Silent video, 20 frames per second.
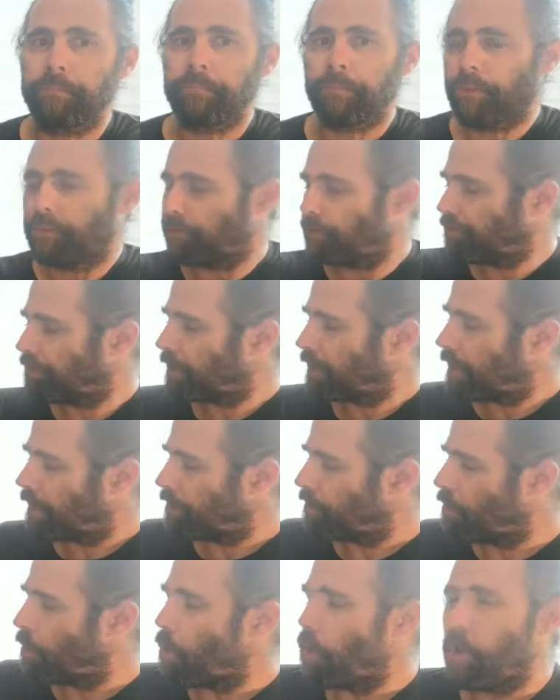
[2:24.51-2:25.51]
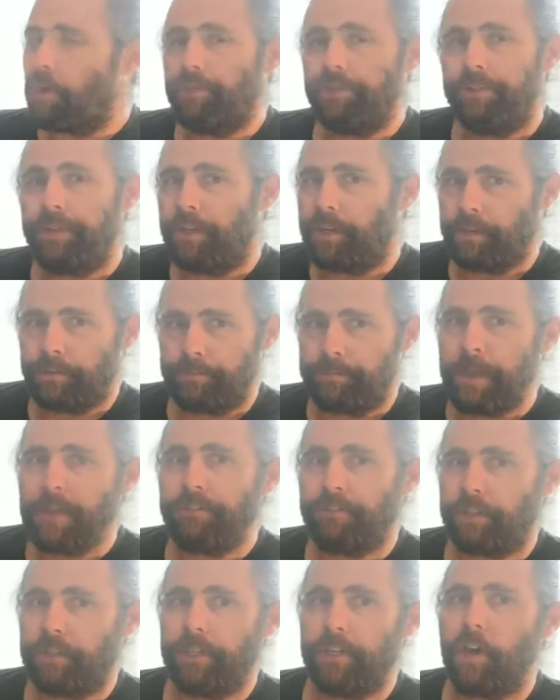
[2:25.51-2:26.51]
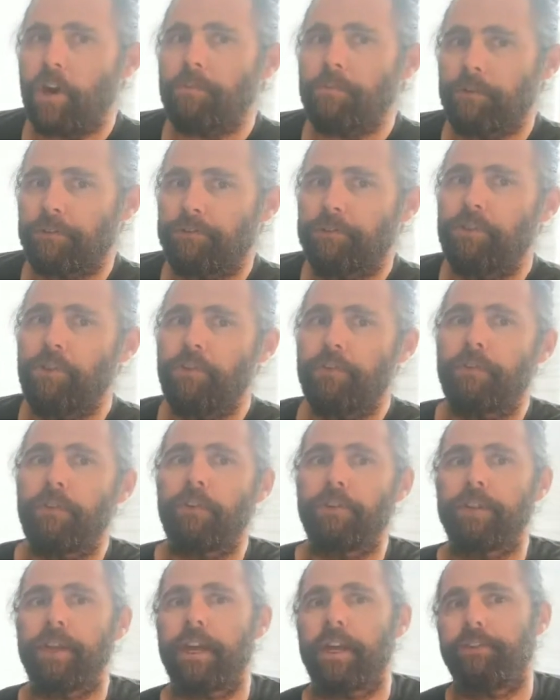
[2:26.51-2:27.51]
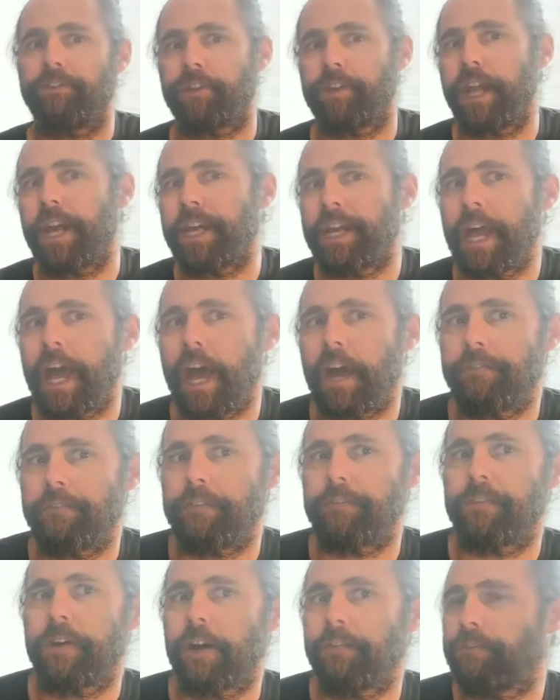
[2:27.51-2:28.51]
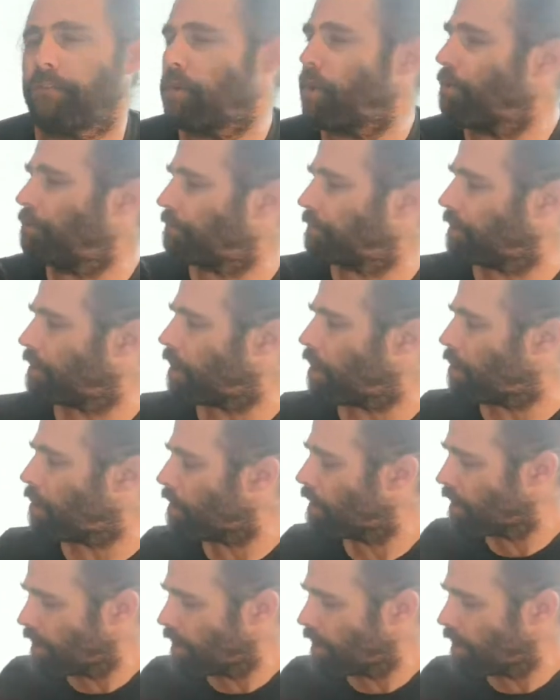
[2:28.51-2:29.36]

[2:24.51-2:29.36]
So it's got another whole, basically almost 2 full days, a day and a half of growth to go.